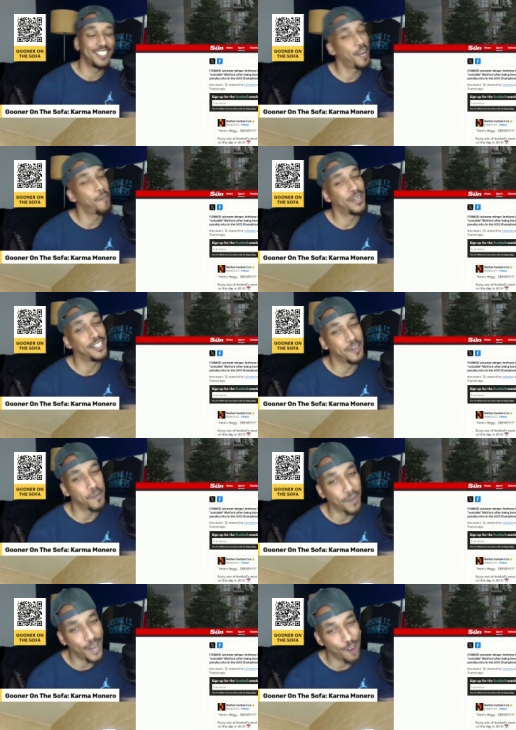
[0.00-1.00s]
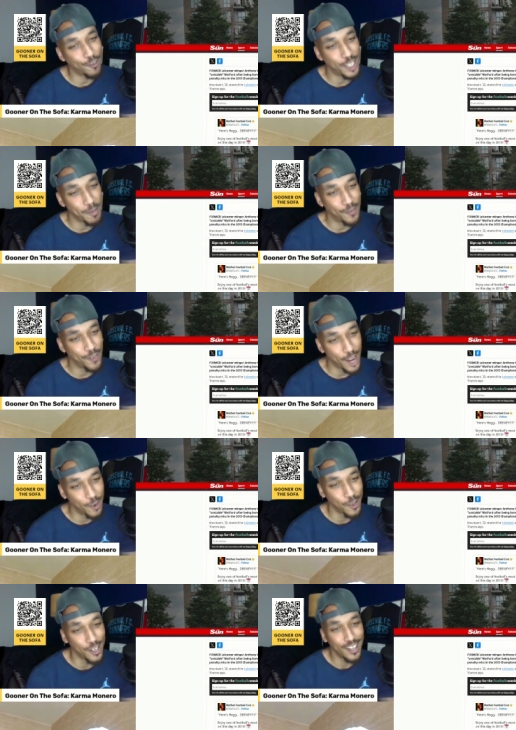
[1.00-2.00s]
Championship playoff
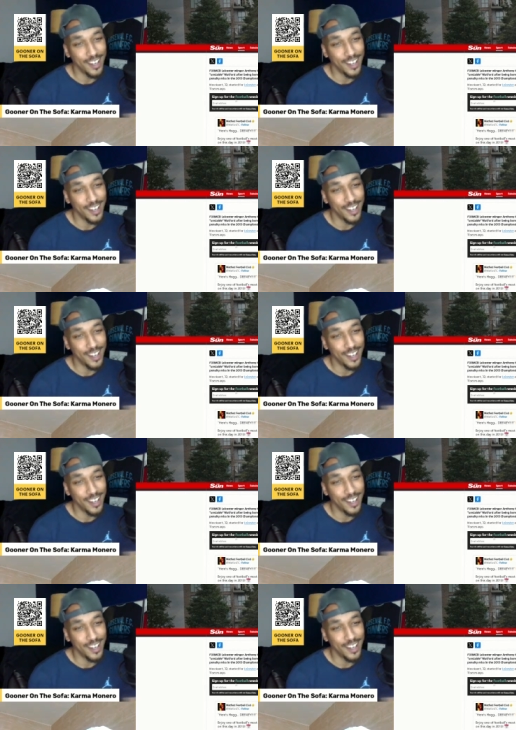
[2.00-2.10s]
semi-final.